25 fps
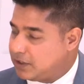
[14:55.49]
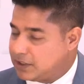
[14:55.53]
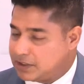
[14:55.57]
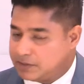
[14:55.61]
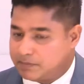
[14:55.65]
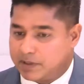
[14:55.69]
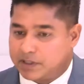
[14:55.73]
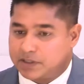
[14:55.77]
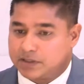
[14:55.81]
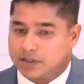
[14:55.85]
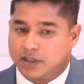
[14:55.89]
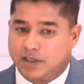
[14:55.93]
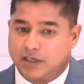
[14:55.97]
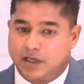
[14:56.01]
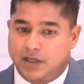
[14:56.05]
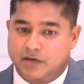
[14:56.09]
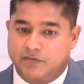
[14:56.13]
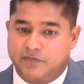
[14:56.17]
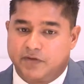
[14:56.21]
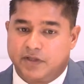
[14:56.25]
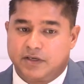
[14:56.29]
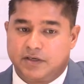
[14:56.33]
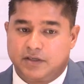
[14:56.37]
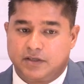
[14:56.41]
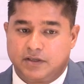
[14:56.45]
especially out
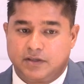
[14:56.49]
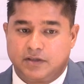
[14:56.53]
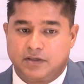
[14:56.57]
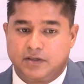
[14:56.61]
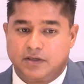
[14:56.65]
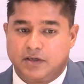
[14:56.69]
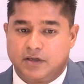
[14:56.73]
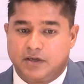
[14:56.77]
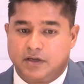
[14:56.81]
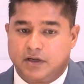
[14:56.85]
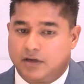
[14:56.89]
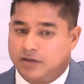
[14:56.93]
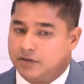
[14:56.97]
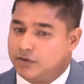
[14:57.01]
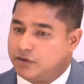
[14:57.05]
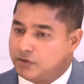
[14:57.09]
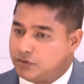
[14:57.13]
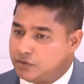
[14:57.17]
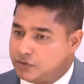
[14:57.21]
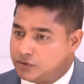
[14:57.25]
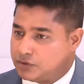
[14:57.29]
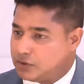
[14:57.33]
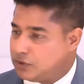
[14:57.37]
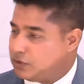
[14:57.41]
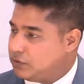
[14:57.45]
of India, are the
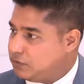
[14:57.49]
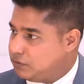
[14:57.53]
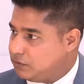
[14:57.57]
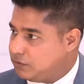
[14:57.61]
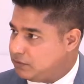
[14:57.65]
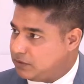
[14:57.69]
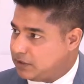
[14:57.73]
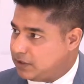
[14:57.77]
who's who.